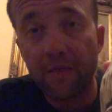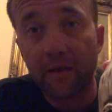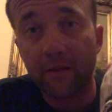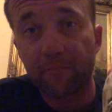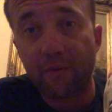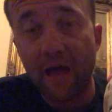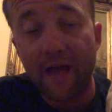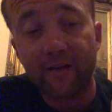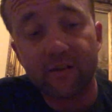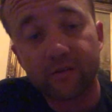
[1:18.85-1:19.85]
then on the
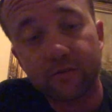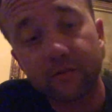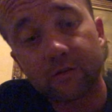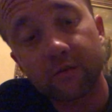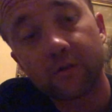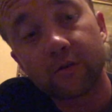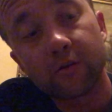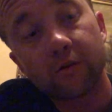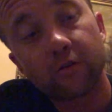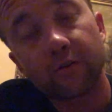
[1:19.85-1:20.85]
back,
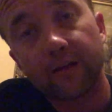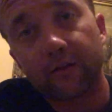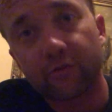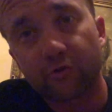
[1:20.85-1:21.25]
you got a little